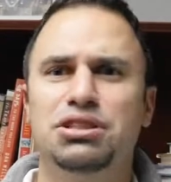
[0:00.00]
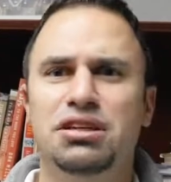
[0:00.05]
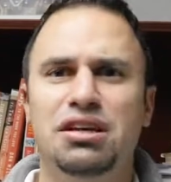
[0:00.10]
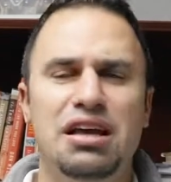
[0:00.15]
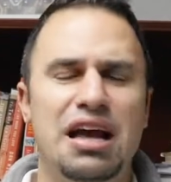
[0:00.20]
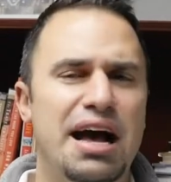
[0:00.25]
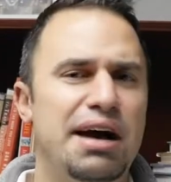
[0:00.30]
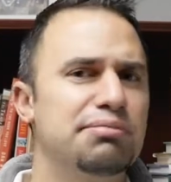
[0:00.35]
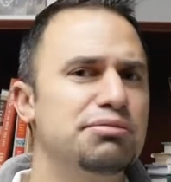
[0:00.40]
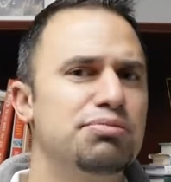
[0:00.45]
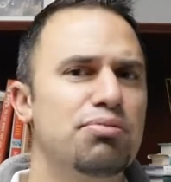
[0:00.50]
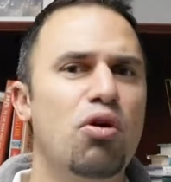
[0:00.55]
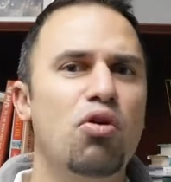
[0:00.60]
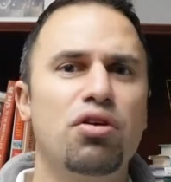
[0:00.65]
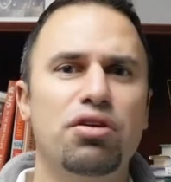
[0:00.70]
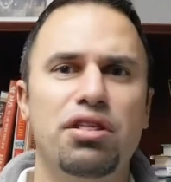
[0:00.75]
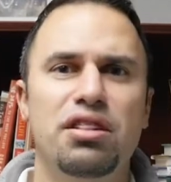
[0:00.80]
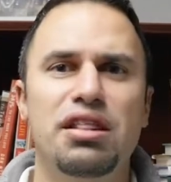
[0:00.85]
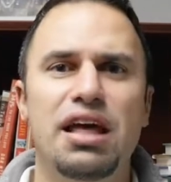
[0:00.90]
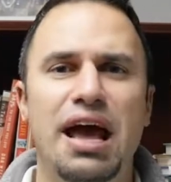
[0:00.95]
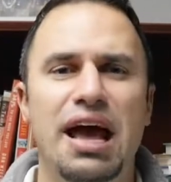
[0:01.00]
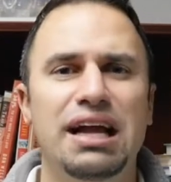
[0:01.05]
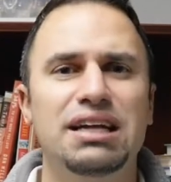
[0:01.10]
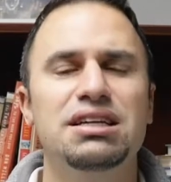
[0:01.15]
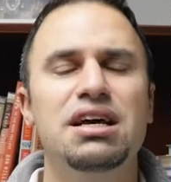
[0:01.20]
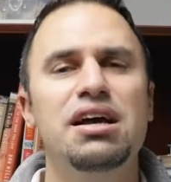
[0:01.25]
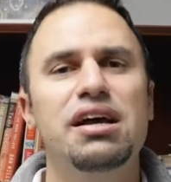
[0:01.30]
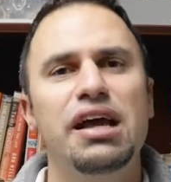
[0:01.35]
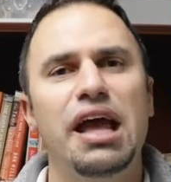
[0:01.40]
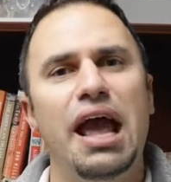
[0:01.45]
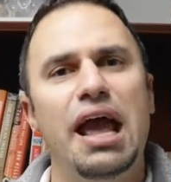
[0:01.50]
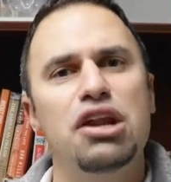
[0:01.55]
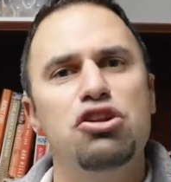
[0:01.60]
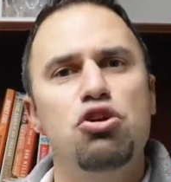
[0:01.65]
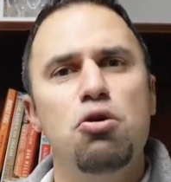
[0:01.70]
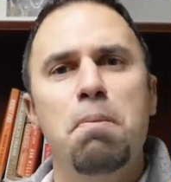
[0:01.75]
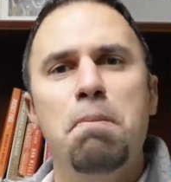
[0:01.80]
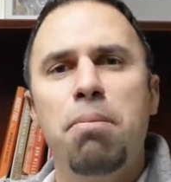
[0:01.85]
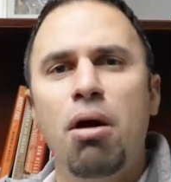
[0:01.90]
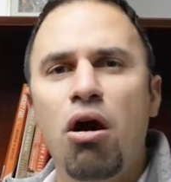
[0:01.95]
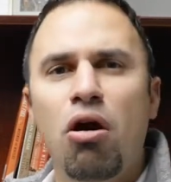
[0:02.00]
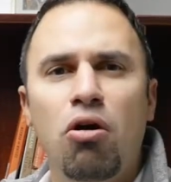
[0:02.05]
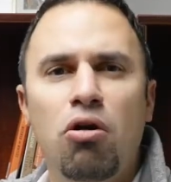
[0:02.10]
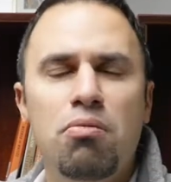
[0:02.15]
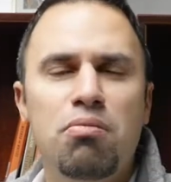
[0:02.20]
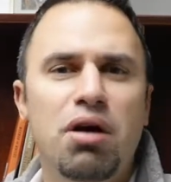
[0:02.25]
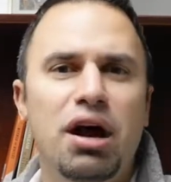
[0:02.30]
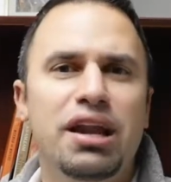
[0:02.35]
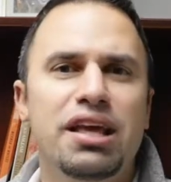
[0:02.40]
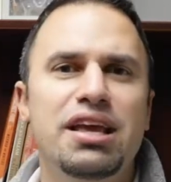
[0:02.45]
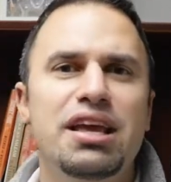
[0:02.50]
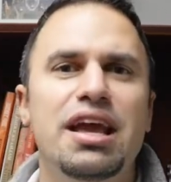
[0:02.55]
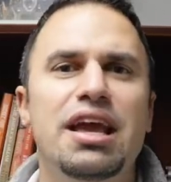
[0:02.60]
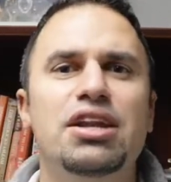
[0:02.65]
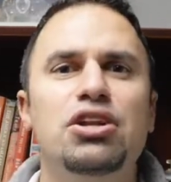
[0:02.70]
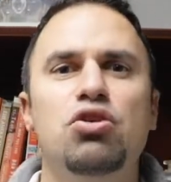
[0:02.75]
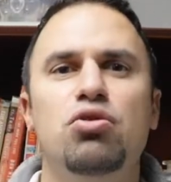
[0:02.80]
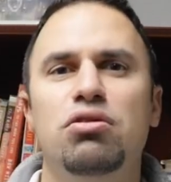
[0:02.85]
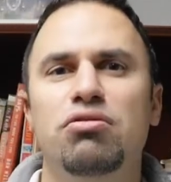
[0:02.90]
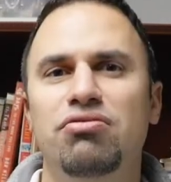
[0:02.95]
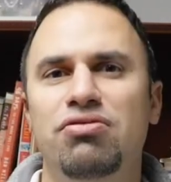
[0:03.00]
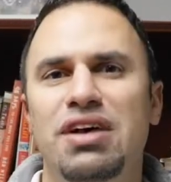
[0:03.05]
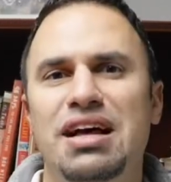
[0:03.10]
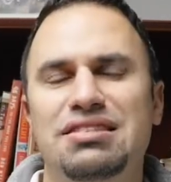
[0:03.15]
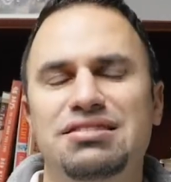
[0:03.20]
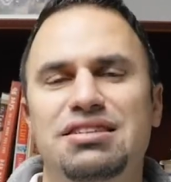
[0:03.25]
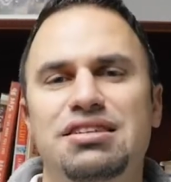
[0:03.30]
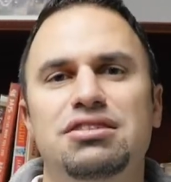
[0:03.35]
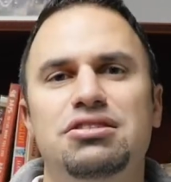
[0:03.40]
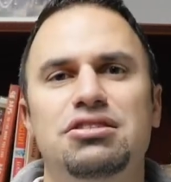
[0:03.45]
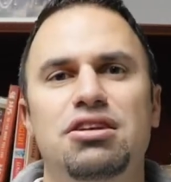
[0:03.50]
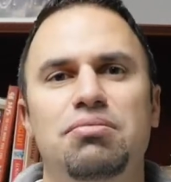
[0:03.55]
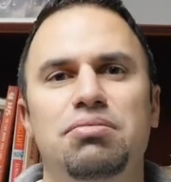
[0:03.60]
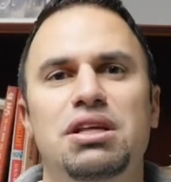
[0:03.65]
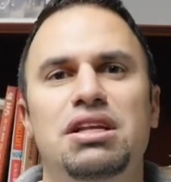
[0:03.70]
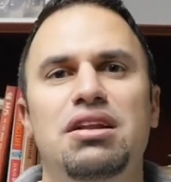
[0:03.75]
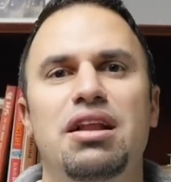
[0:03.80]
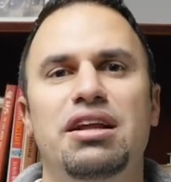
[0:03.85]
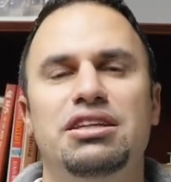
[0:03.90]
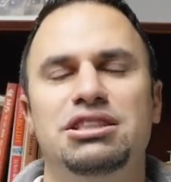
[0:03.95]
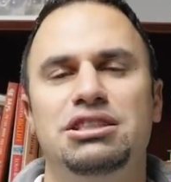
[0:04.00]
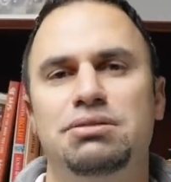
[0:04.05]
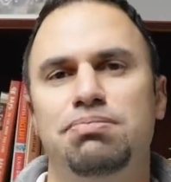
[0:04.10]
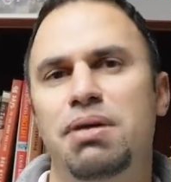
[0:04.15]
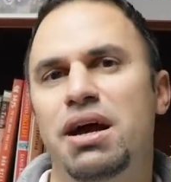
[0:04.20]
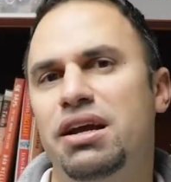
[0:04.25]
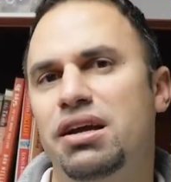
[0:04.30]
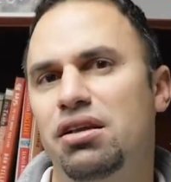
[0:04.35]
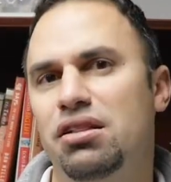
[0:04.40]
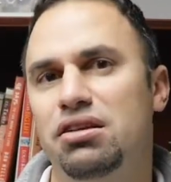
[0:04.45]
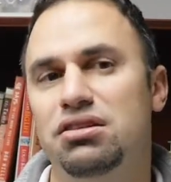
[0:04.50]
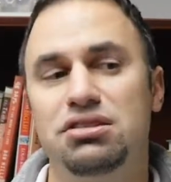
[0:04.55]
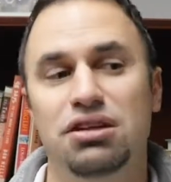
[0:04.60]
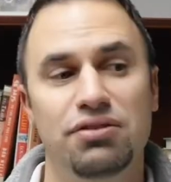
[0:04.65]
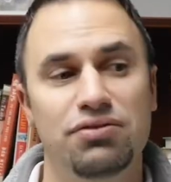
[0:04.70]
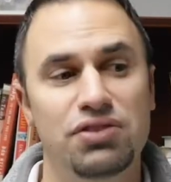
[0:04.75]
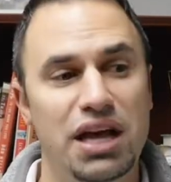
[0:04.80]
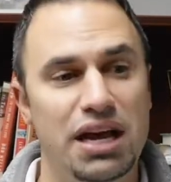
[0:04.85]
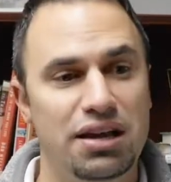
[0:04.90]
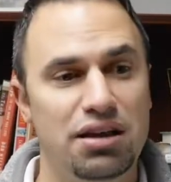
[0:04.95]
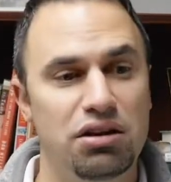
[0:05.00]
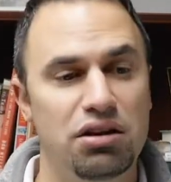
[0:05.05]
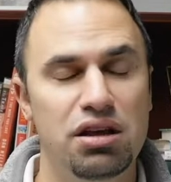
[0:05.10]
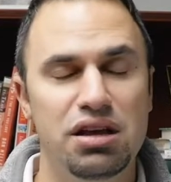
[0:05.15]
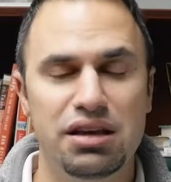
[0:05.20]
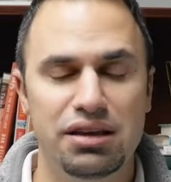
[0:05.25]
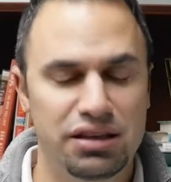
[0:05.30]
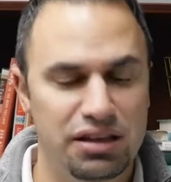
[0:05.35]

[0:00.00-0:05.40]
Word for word: and gobs more than that. And you borrow money and you invest in something that's speculative, that can,